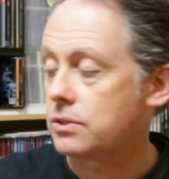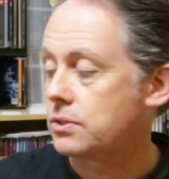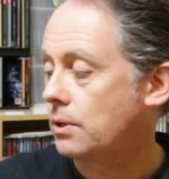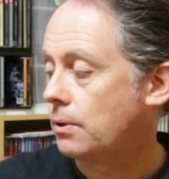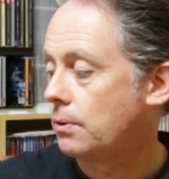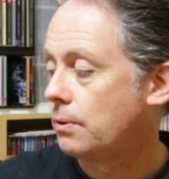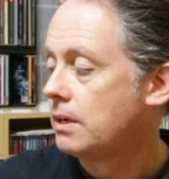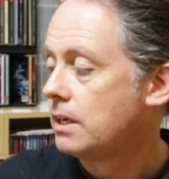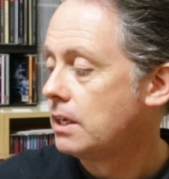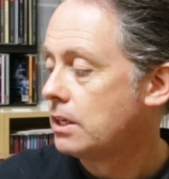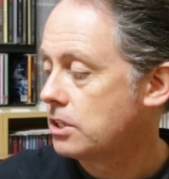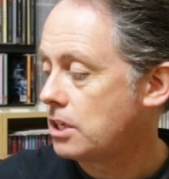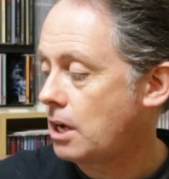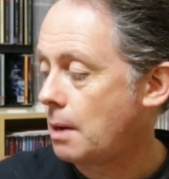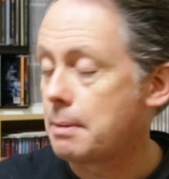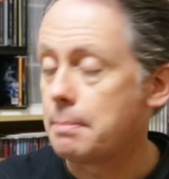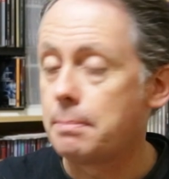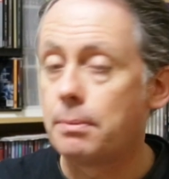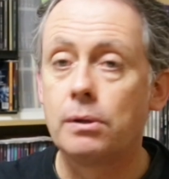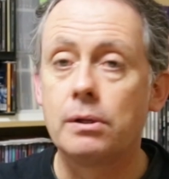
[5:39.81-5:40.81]
So
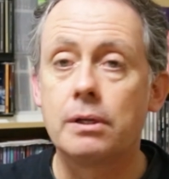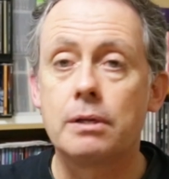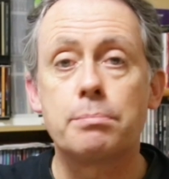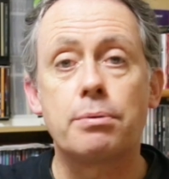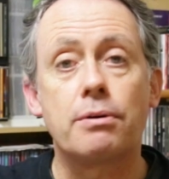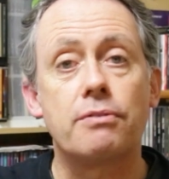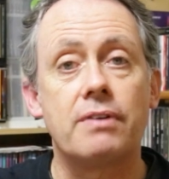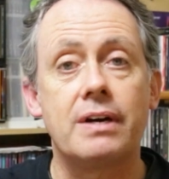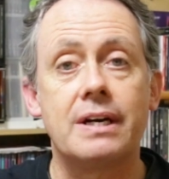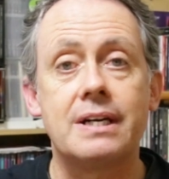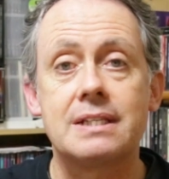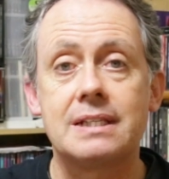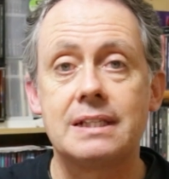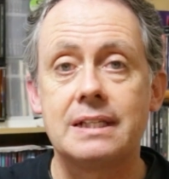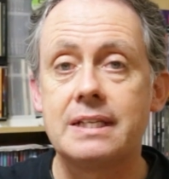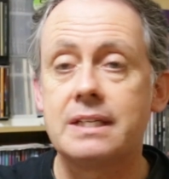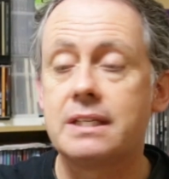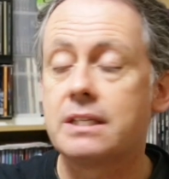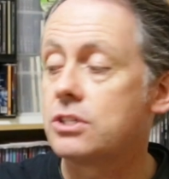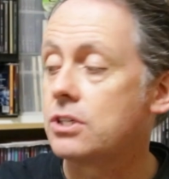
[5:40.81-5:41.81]
Tommy Bolin provides
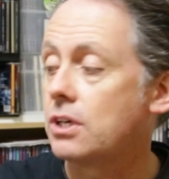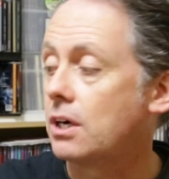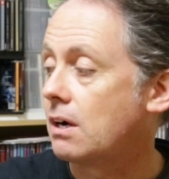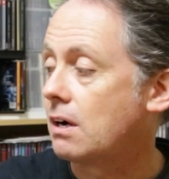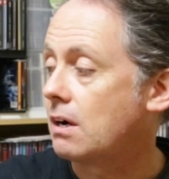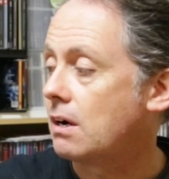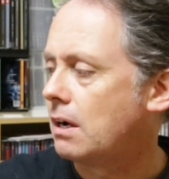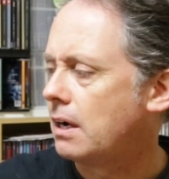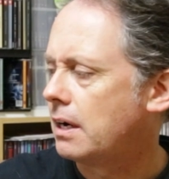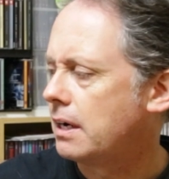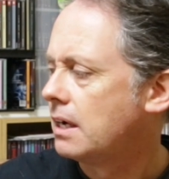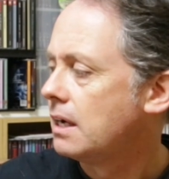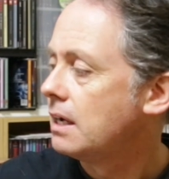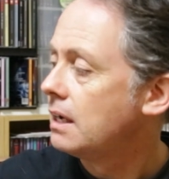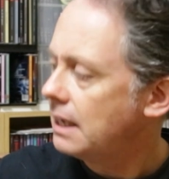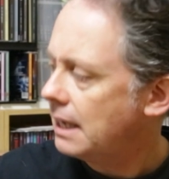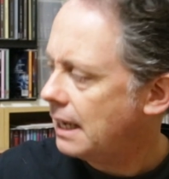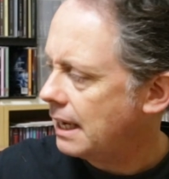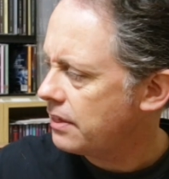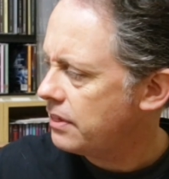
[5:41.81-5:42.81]
lead guitar on,
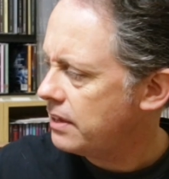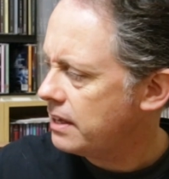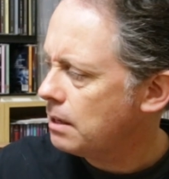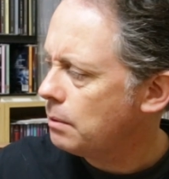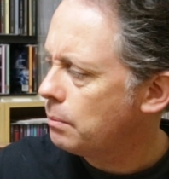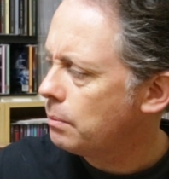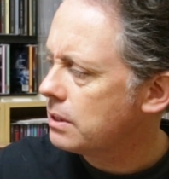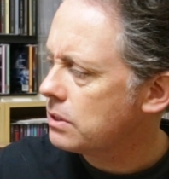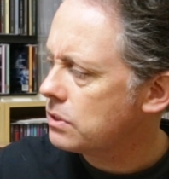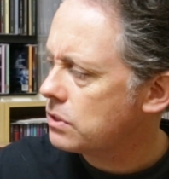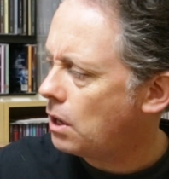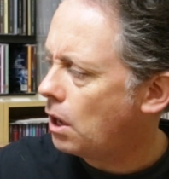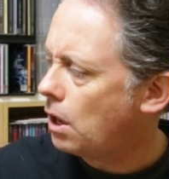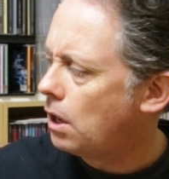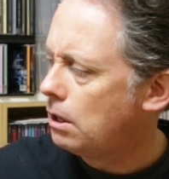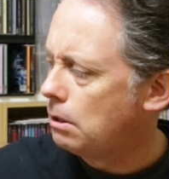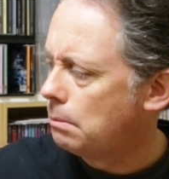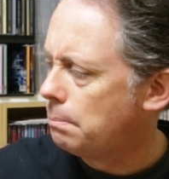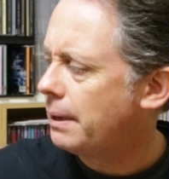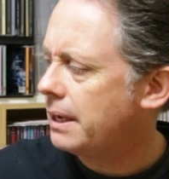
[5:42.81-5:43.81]
I think it was
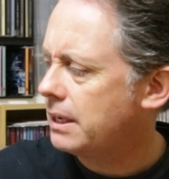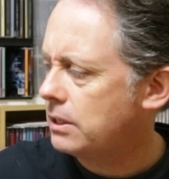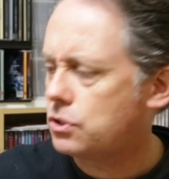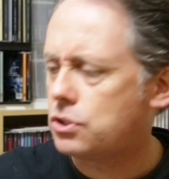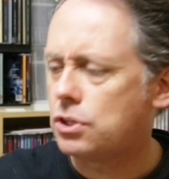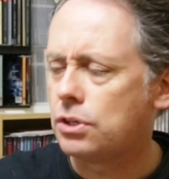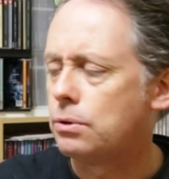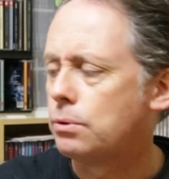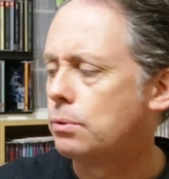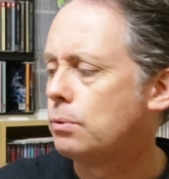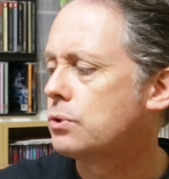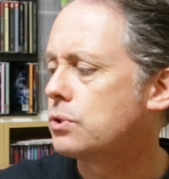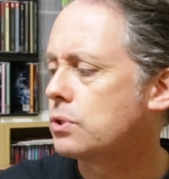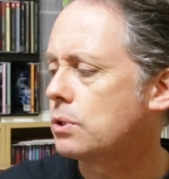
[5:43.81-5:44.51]
all but 2.